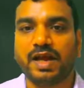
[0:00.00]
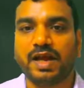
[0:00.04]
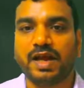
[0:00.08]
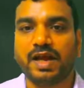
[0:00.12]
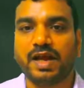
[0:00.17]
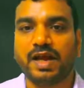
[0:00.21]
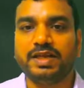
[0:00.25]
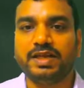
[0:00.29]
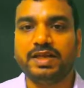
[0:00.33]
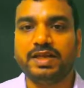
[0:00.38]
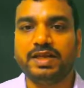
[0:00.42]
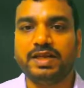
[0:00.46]

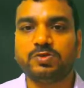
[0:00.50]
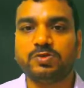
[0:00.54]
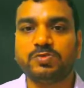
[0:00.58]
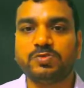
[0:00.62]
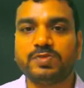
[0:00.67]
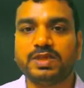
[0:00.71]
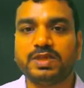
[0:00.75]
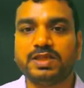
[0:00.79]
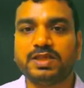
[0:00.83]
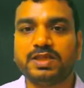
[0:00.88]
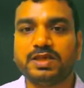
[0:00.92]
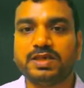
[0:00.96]
and
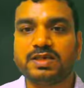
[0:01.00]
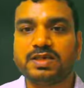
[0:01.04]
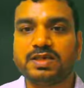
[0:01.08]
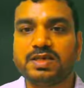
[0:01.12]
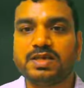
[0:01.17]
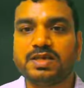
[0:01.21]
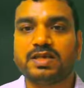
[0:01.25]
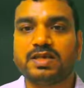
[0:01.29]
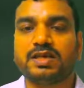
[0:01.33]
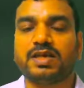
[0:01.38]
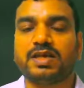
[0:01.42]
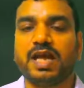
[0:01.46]
t2 be
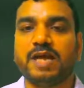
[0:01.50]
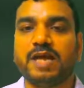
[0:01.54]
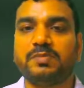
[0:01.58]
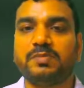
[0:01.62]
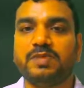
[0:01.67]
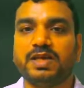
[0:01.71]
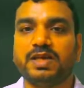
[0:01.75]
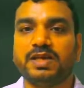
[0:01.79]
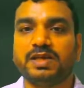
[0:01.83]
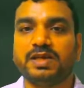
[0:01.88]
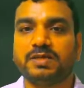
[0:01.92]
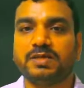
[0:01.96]
the
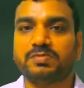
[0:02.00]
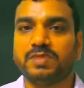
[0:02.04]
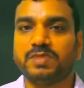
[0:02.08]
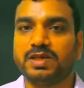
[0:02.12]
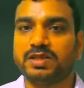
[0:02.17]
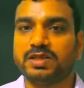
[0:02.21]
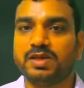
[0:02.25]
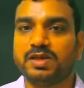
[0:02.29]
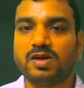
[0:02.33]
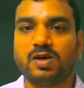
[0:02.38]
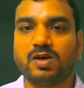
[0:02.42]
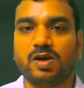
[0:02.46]
time taken
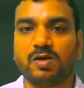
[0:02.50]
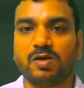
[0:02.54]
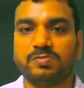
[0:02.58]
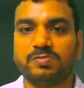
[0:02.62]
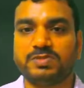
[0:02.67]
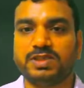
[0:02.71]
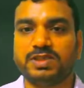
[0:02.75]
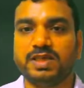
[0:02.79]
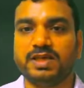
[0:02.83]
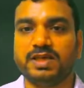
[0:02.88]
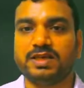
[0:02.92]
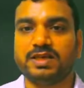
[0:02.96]
by the
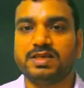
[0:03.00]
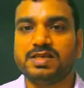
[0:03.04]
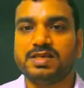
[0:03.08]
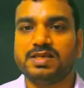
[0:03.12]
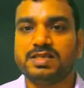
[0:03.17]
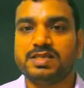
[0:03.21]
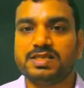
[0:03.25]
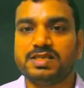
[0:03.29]
object.